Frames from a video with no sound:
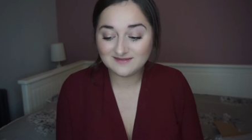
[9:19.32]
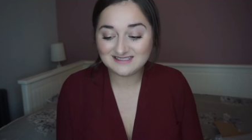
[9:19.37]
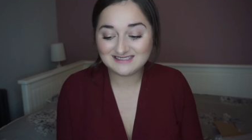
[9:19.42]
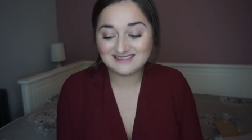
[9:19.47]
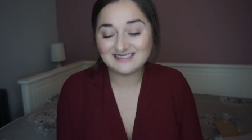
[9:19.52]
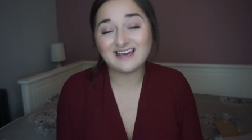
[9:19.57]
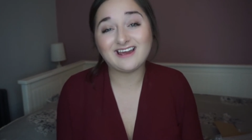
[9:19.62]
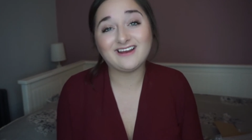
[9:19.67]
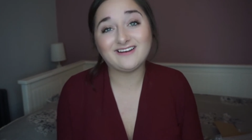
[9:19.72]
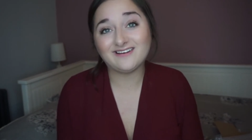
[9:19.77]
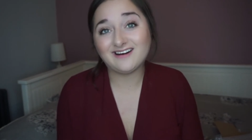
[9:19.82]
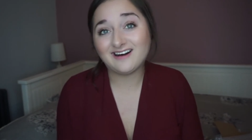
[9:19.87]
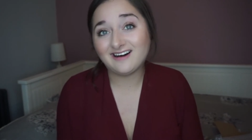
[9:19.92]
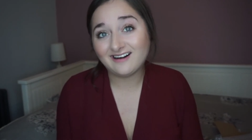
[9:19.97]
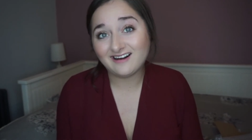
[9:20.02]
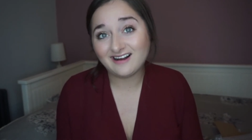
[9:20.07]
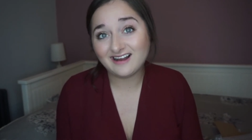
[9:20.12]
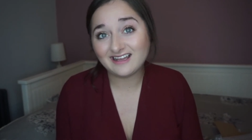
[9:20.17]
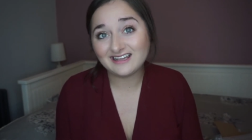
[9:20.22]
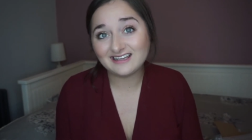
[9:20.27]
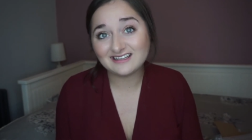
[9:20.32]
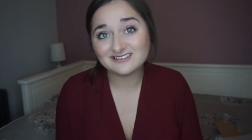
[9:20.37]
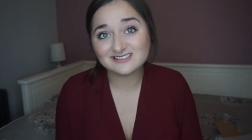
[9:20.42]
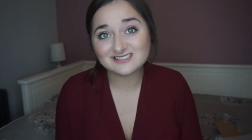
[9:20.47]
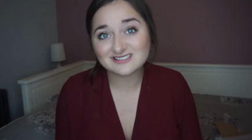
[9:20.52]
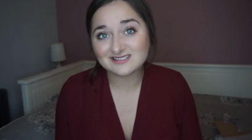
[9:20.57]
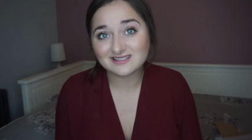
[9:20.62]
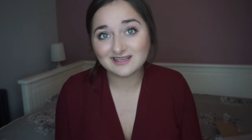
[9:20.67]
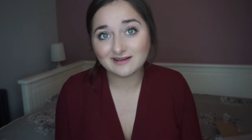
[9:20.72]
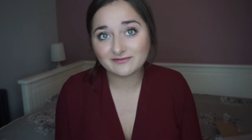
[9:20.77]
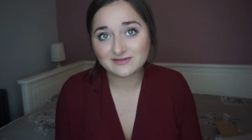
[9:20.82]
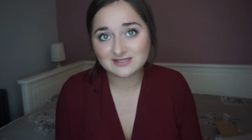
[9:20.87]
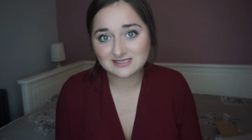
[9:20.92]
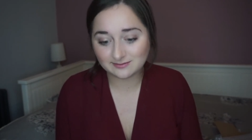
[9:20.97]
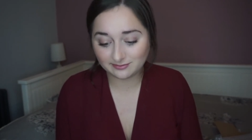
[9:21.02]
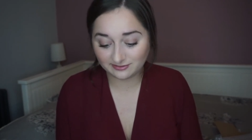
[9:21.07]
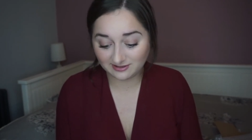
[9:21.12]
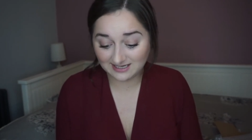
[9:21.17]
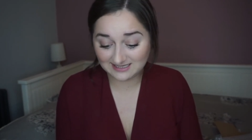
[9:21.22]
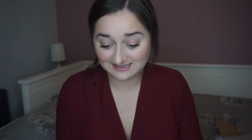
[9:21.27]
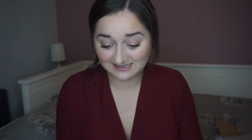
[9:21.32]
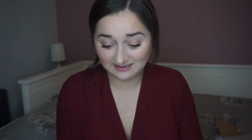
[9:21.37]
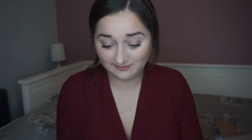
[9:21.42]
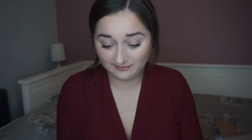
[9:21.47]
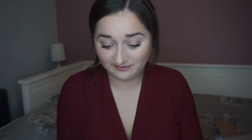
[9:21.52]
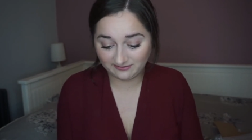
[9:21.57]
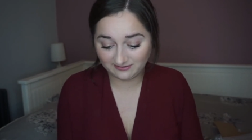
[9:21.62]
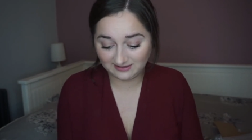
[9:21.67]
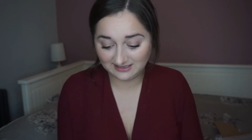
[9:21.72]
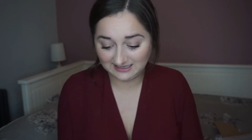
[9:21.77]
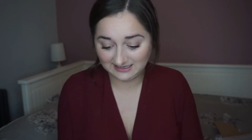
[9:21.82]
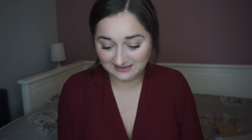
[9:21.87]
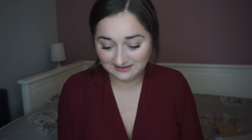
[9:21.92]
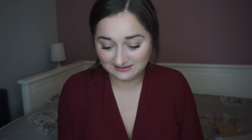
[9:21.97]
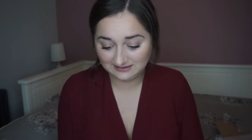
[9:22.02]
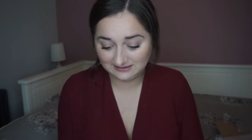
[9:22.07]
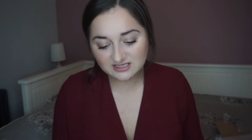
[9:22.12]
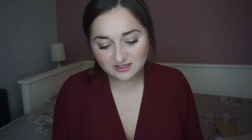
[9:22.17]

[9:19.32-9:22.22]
so I just love the surprise element really.